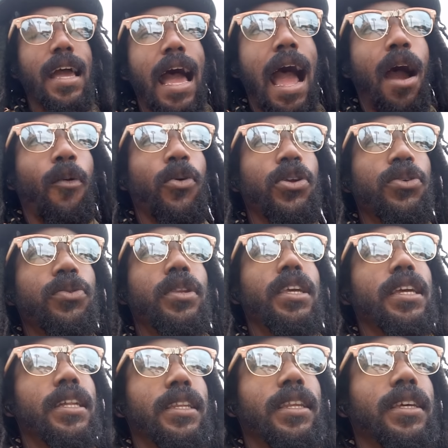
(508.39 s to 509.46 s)
our
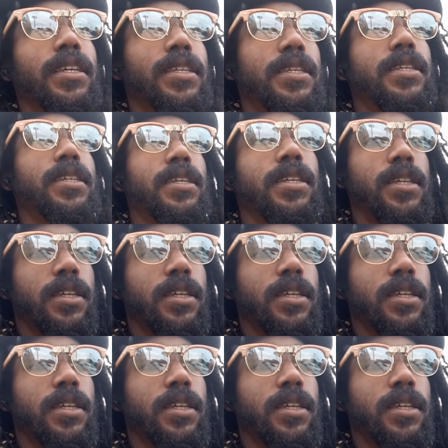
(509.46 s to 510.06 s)
uniqueness